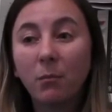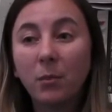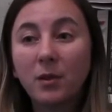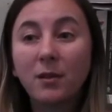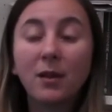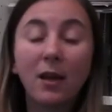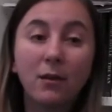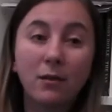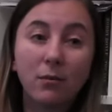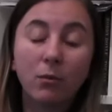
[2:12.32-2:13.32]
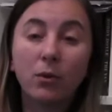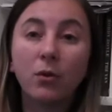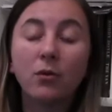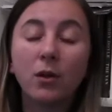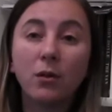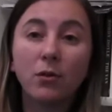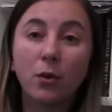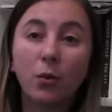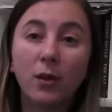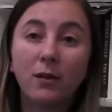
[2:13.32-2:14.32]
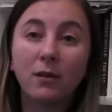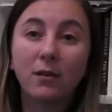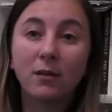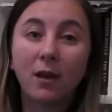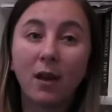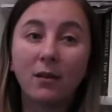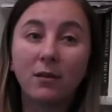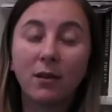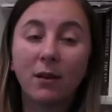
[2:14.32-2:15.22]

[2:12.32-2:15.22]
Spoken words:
but states will continue to coexist and